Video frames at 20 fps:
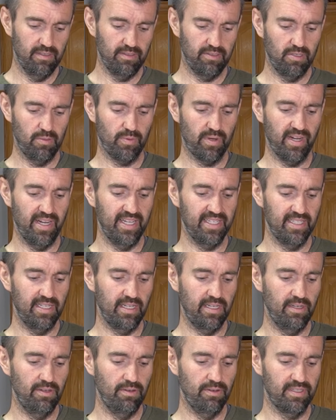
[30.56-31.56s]
super easy
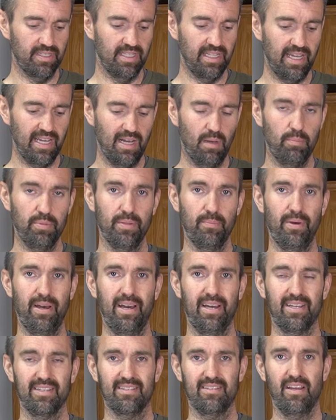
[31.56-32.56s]
to use, and they help the
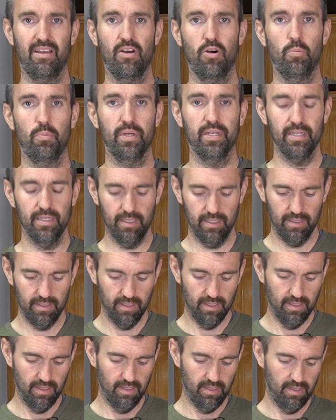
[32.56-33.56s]
bag stay open
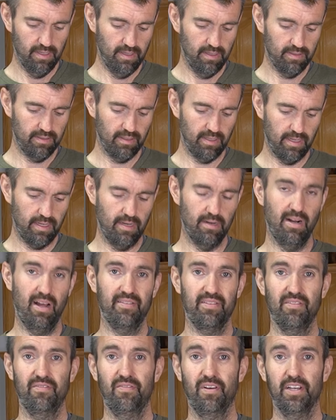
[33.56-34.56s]
so that you don't
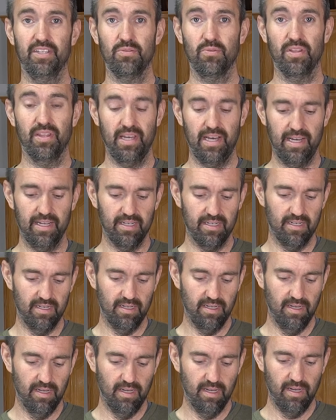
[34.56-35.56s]
have to fuss with that.
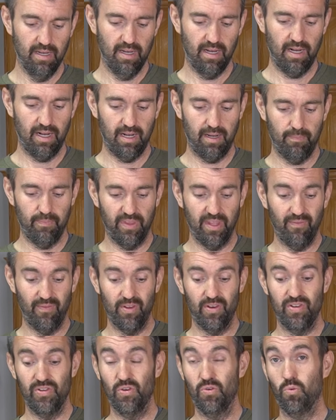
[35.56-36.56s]
If
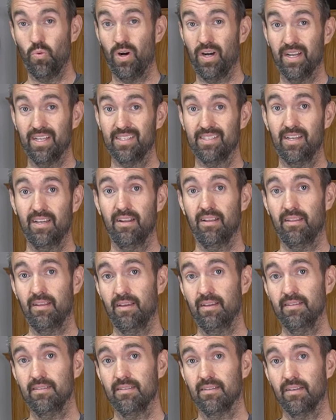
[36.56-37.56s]
you do want a set of
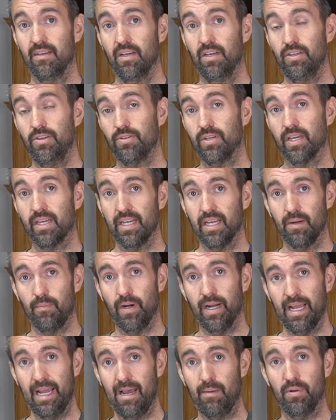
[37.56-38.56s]
these, you can get them
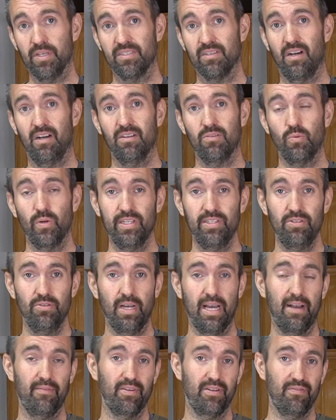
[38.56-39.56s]
on Amazon. We do
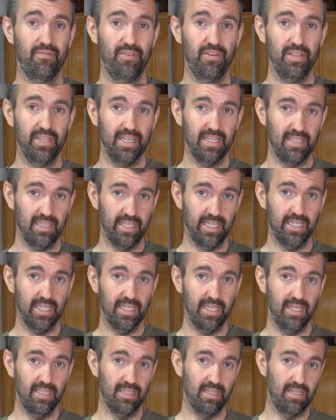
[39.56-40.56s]
have an affiliate
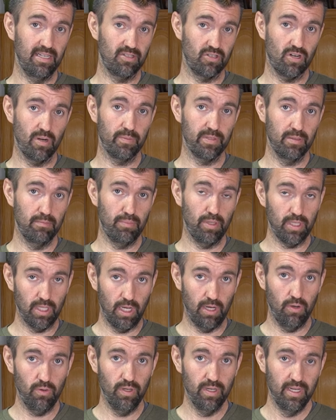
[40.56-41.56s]
link in the description
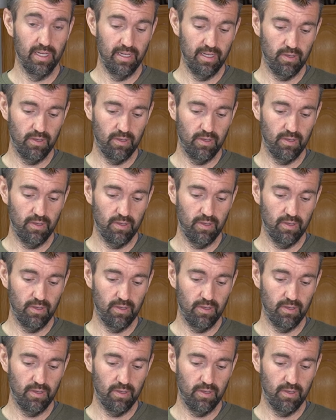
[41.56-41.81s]
below.